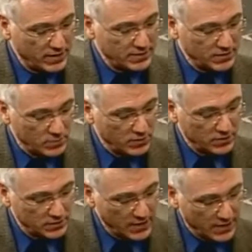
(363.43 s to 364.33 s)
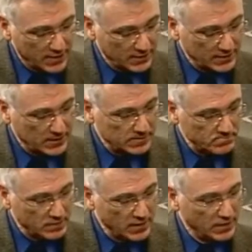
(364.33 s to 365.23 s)
But my typical day
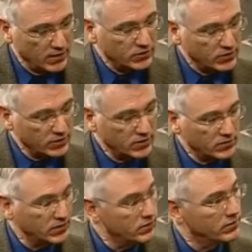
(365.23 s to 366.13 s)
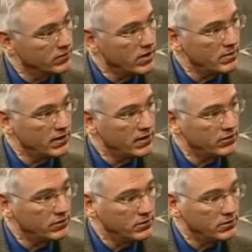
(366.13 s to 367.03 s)
just consists of
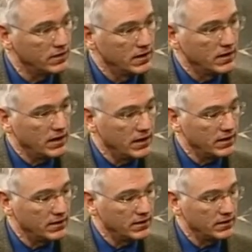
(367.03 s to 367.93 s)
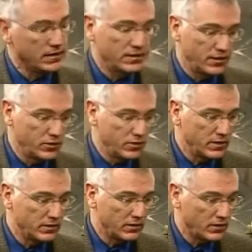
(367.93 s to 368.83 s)
coming into a
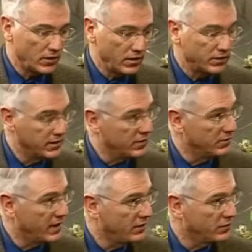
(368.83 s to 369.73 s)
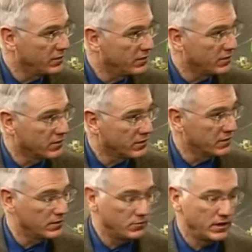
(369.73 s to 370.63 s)
unit called the neonatal unit,
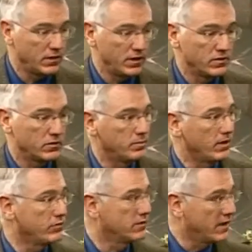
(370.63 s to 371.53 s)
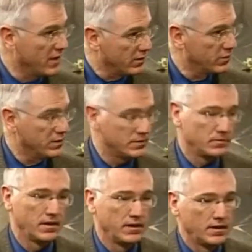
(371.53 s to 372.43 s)
or we call it the special care
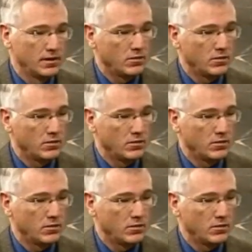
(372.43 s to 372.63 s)
unit,